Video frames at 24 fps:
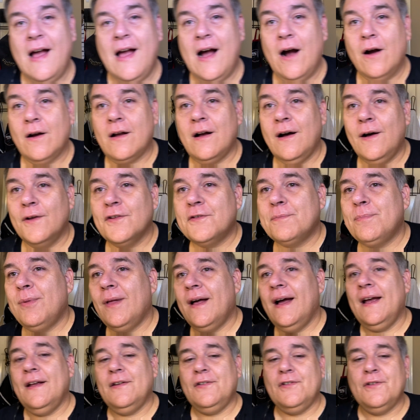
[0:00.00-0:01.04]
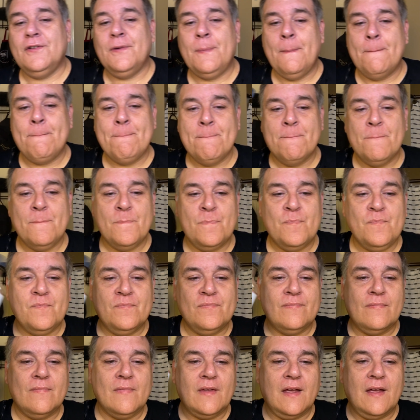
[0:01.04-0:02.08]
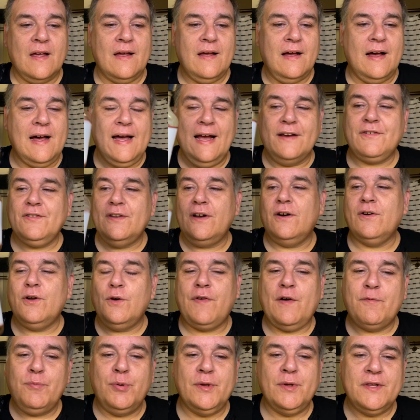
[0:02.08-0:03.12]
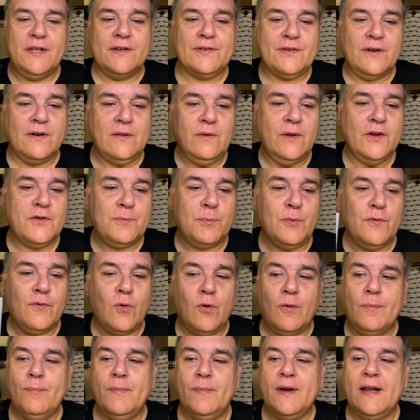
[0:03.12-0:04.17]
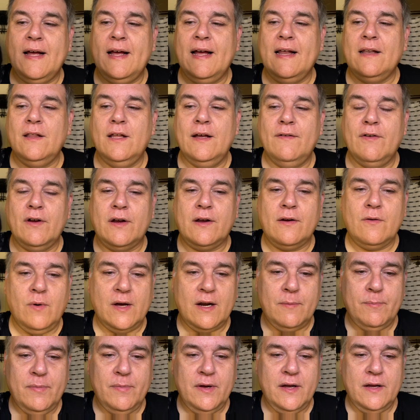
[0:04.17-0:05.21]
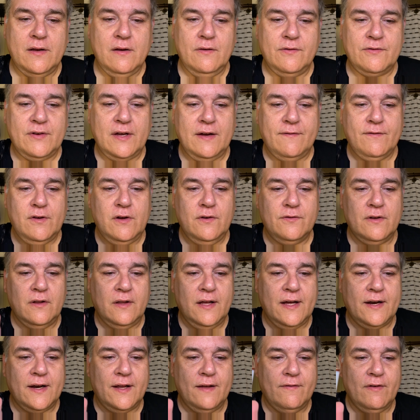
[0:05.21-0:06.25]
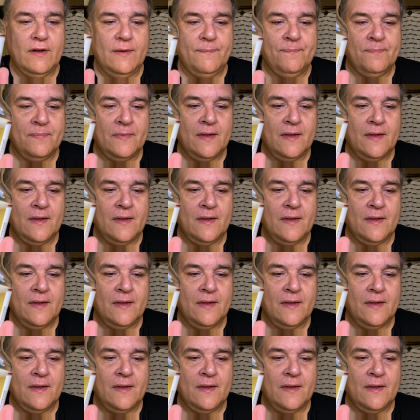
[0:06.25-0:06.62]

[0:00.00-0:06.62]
alcohol splash, I actually don't know if I've put this on a list before, but I love it quite a bit. You can see I've used a lot of it,